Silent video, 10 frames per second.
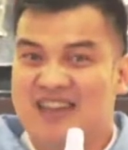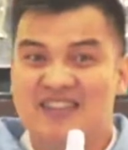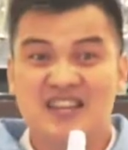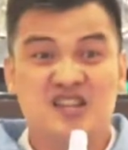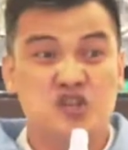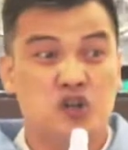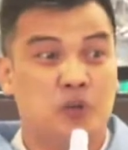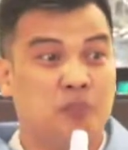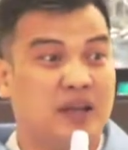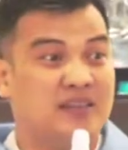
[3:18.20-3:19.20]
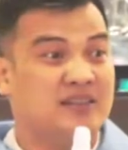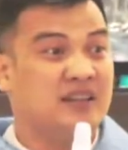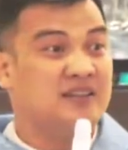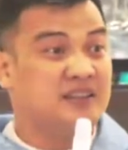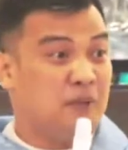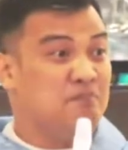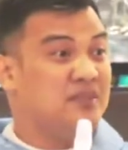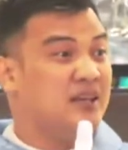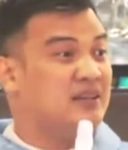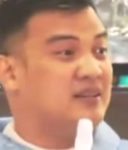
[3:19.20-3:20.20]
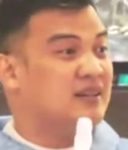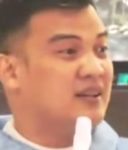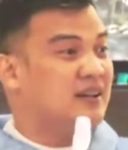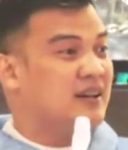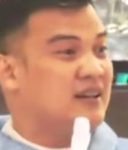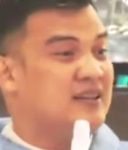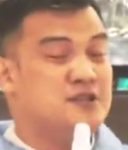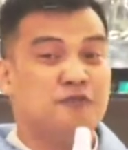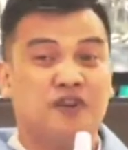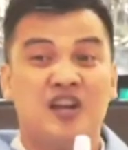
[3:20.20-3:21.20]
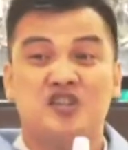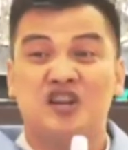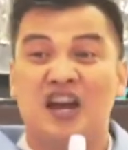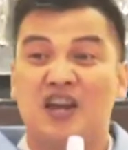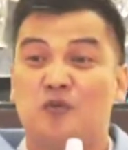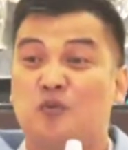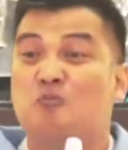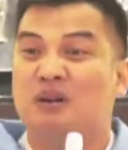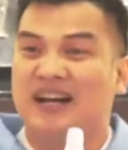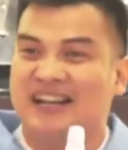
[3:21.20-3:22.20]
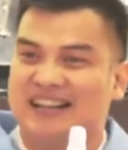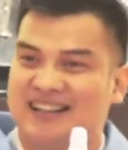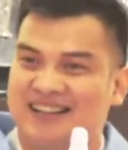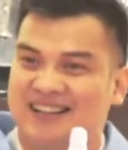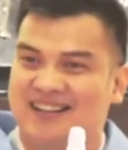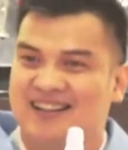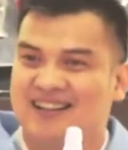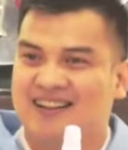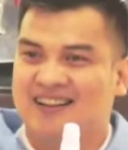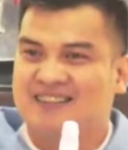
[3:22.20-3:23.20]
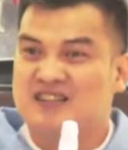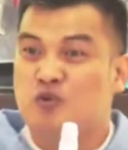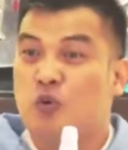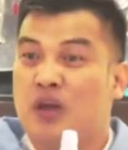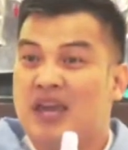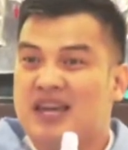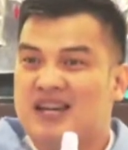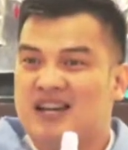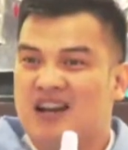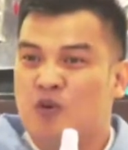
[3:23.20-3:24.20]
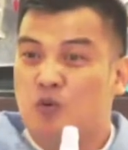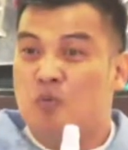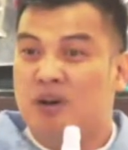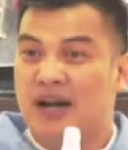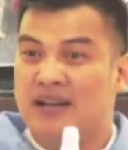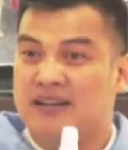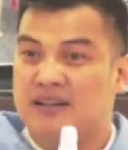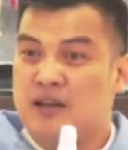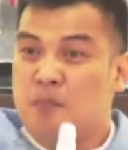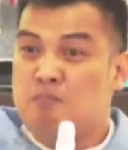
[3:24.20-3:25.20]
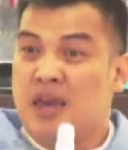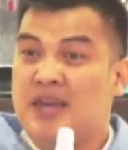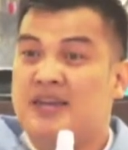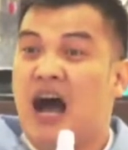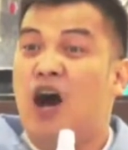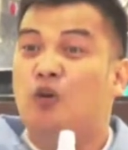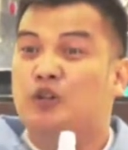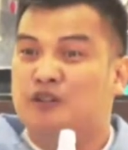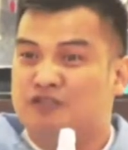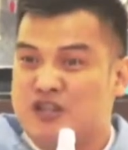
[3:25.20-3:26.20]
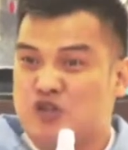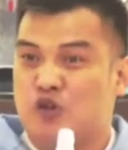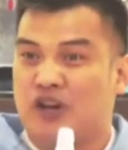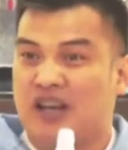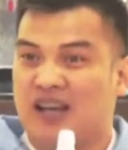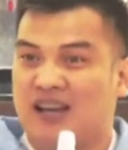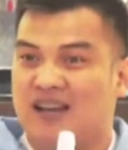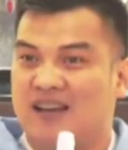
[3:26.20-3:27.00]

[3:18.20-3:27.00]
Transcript: And this serpent tempted this fragile woman, this weak woman made out of the soil.